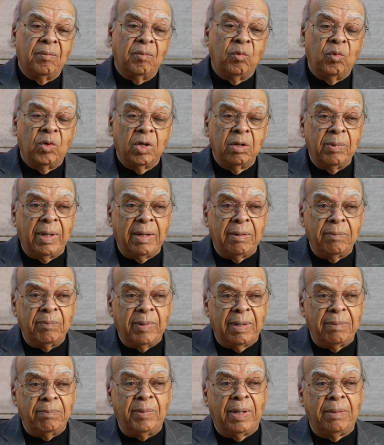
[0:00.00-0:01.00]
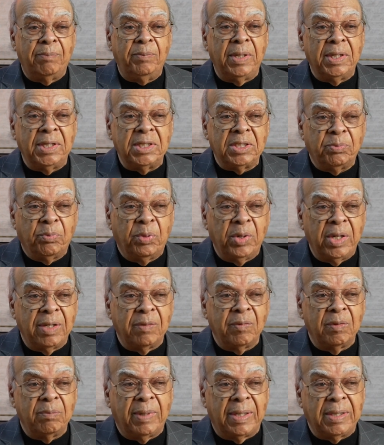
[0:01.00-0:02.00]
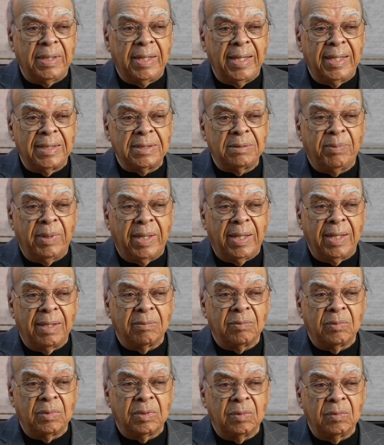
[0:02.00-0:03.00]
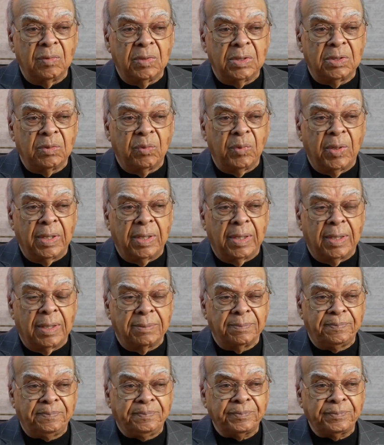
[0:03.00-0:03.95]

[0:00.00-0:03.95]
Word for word: one of my, my, my, biggest break with my dance band was when um,